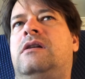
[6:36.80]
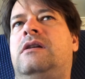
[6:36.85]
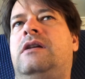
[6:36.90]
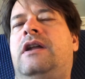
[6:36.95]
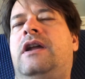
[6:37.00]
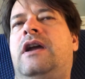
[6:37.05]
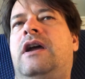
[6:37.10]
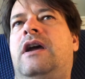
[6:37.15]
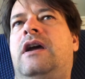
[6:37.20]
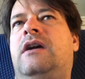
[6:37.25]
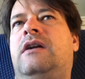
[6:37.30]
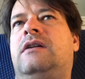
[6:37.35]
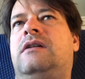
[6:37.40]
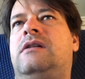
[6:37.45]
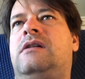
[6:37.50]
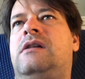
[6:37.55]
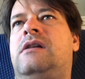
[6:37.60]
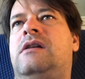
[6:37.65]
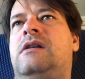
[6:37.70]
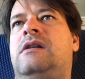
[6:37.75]
Yeah.
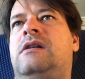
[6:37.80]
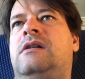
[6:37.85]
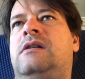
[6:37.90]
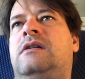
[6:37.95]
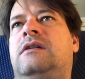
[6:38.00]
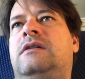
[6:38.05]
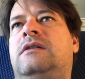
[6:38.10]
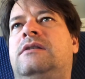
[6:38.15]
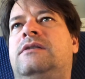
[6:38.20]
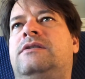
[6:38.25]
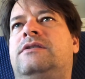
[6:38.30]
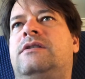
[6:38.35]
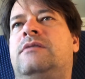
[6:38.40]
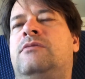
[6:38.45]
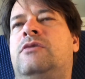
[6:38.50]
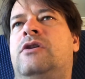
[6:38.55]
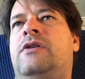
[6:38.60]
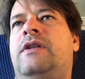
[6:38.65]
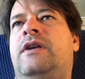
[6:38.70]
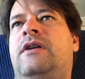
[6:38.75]
So
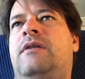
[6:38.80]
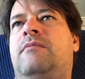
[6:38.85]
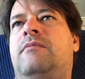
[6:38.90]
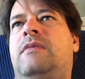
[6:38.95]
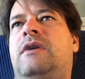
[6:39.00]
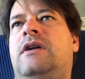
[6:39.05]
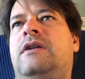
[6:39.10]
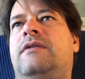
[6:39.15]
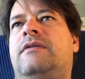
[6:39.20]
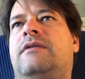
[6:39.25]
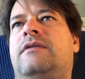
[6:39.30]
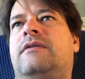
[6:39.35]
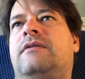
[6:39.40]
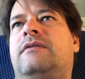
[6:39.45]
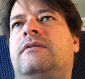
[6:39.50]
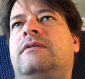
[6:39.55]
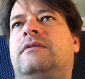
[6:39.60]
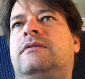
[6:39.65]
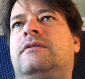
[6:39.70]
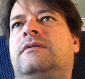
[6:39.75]
more than a month.
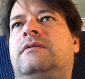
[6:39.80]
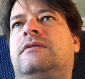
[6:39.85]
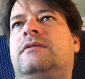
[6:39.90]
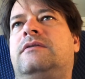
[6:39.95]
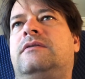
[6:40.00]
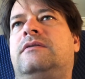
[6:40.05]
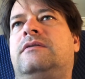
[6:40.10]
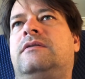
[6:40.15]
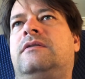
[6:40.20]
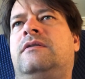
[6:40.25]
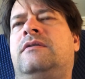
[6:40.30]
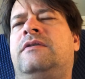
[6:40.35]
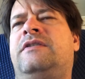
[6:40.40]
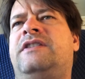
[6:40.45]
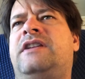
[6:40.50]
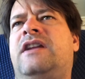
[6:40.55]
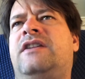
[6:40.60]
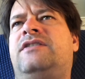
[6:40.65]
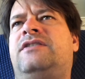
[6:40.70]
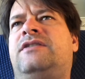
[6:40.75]
Or was
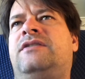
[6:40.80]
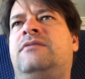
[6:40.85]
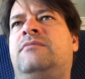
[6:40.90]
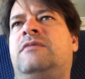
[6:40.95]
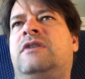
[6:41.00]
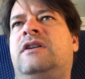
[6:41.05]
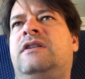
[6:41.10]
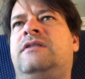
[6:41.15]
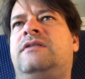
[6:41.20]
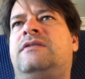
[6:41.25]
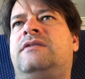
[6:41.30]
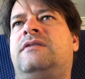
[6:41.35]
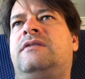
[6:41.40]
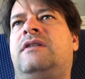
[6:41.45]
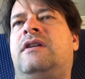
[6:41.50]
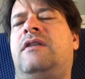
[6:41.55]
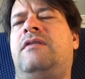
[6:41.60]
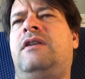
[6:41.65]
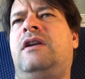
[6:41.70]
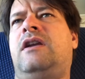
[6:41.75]
that 2 months?
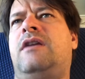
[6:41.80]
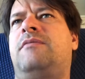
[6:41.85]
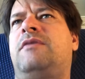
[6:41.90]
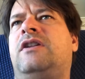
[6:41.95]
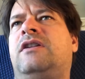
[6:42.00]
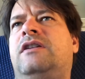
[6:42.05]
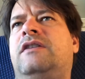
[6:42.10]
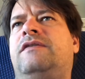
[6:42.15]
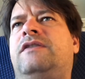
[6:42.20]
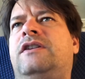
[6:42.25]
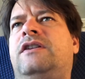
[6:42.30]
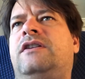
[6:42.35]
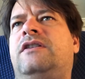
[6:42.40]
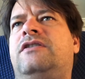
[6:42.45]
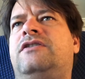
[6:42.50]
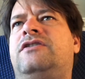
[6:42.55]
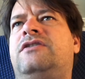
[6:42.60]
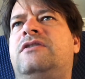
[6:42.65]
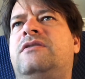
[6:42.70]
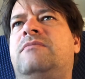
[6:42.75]
I think I've been living in here
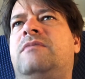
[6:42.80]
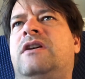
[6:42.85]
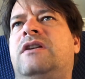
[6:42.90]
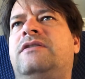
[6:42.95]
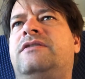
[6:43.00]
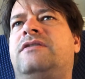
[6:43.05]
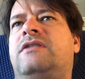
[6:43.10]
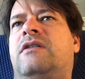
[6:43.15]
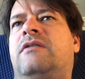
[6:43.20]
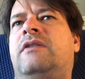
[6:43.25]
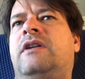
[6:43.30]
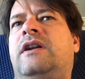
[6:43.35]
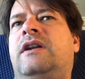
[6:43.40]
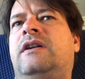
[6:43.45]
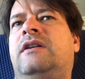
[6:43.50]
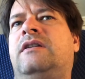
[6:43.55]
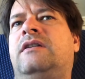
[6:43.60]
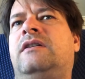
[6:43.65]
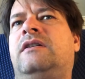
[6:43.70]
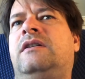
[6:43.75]
2 months already.
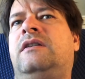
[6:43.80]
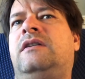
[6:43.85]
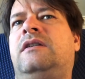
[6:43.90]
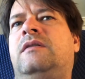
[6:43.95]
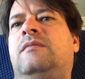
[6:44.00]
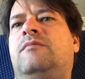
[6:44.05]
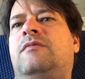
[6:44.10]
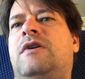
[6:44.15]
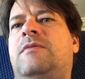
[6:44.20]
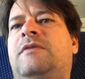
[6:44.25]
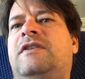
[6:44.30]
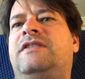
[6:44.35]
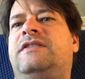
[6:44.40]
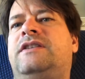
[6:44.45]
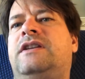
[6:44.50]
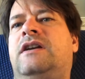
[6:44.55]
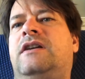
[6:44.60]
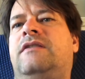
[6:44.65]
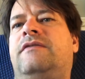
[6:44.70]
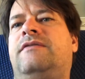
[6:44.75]
By
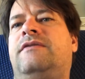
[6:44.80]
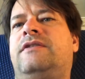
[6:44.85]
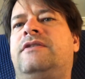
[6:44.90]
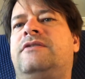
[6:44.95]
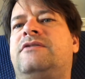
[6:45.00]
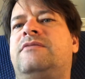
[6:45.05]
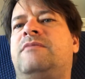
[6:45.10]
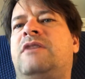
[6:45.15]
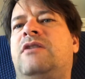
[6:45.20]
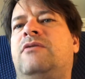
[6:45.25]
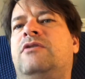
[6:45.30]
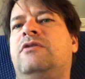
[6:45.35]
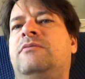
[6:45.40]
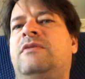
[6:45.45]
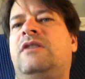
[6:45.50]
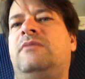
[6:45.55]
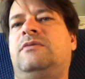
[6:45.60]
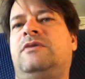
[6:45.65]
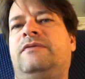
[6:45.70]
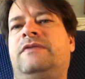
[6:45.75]
myself. That's when my
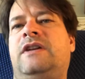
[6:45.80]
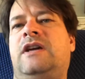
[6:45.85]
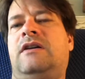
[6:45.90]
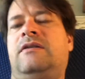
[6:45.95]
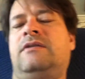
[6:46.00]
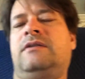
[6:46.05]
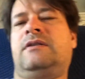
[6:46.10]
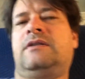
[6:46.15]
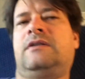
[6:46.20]
roommate moved out.